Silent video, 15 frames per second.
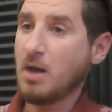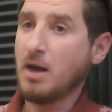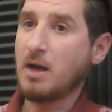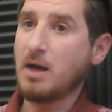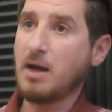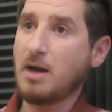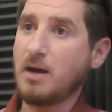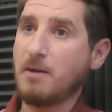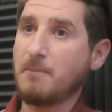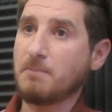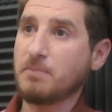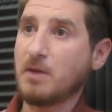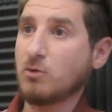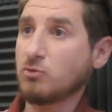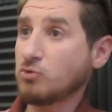
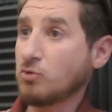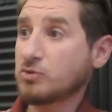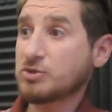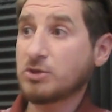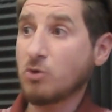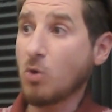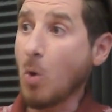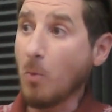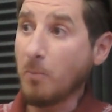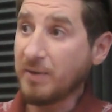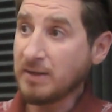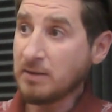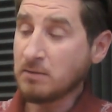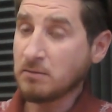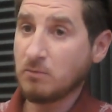Our doors are
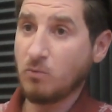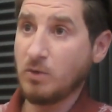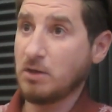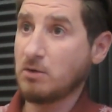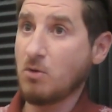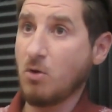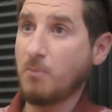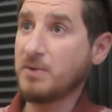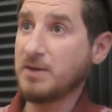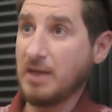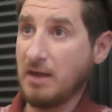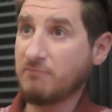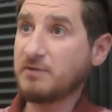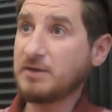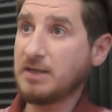open. We are open
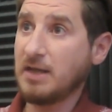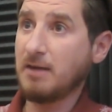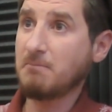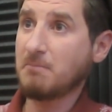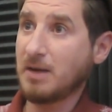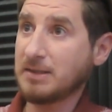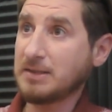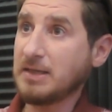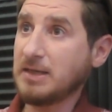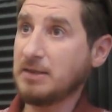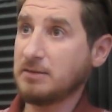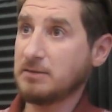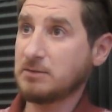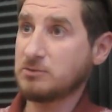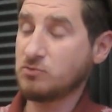every day,
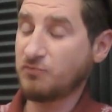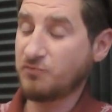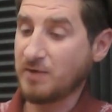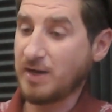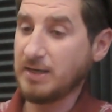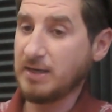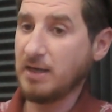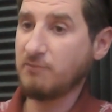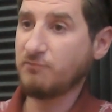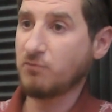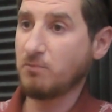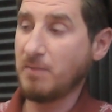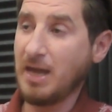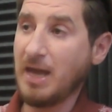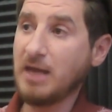Monday to Friday
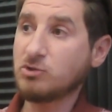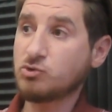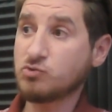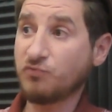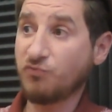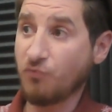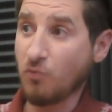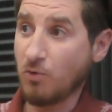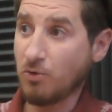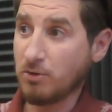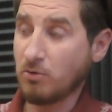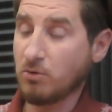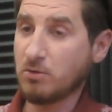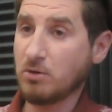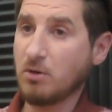from 8 to 4
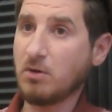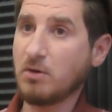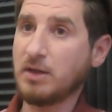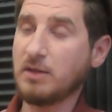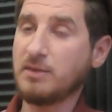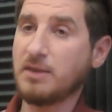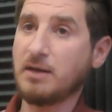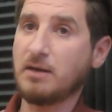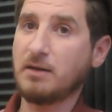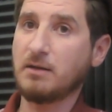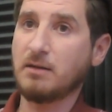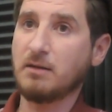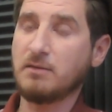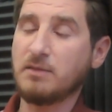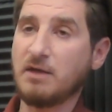o'clock in the
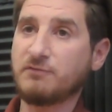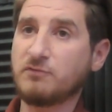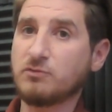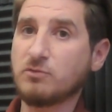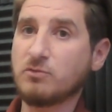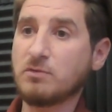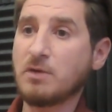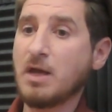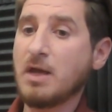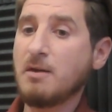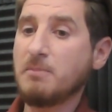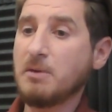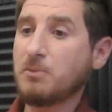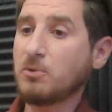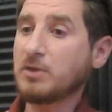afternoon.
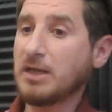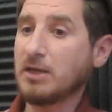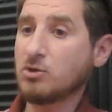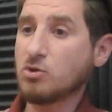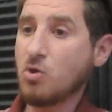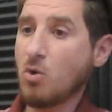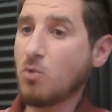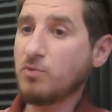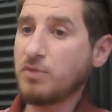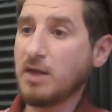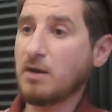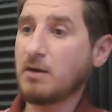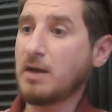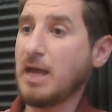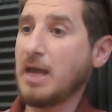People can go
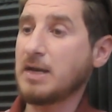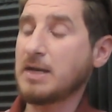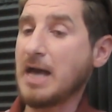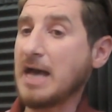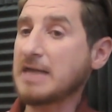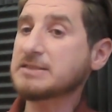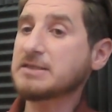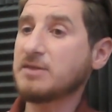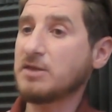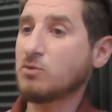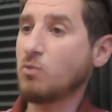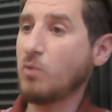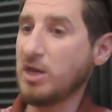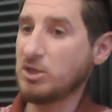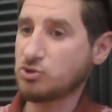there and ask their
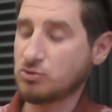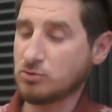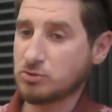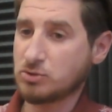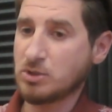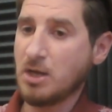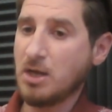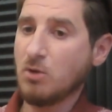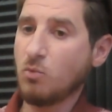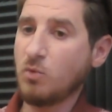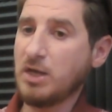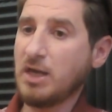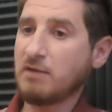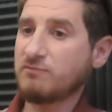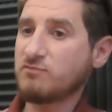questions.
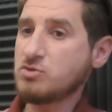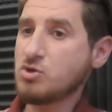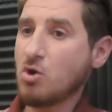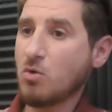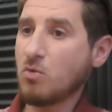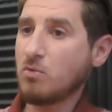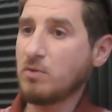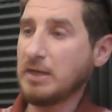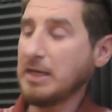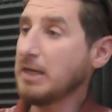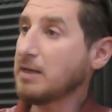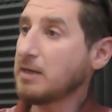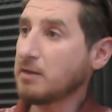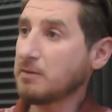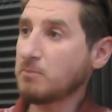We have no
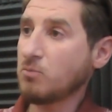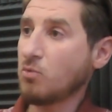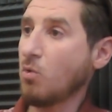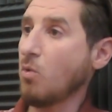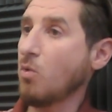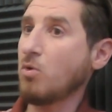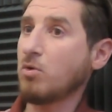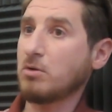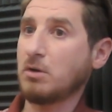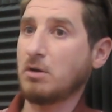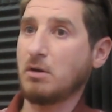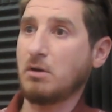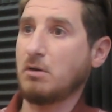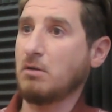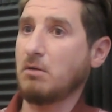income or
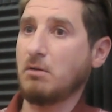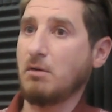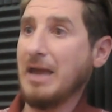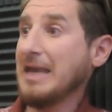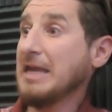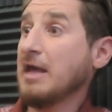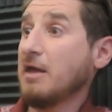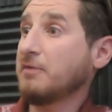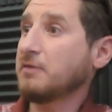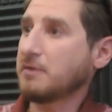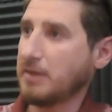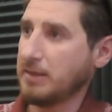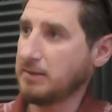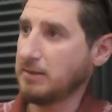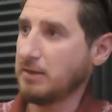any other
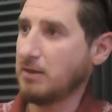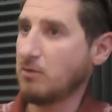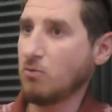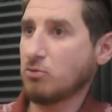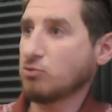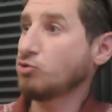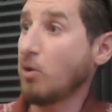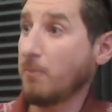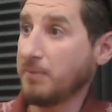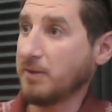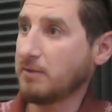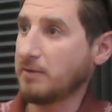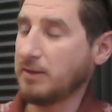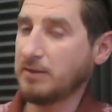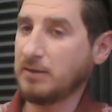criteria or topic
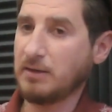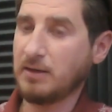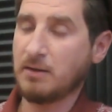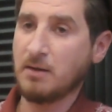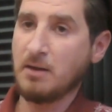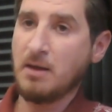criteria.